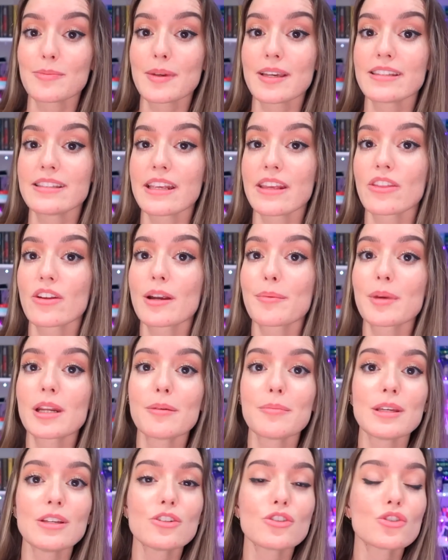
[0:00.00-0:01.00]
because either I'm
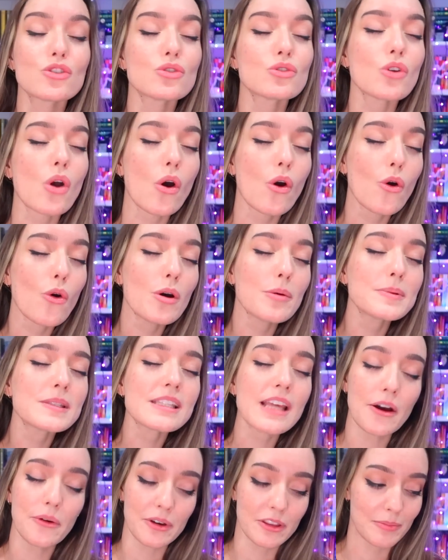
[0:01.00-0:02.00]
gonna be so
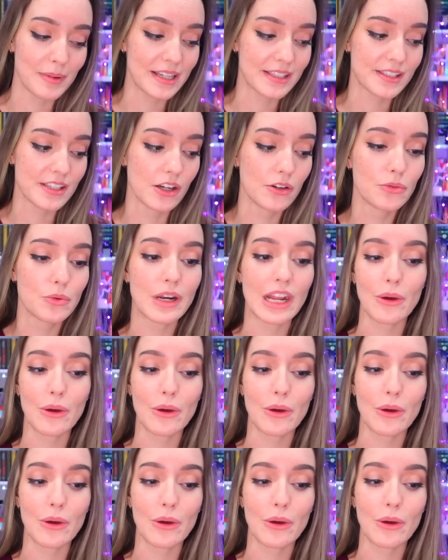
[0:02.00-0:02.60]
upset with myself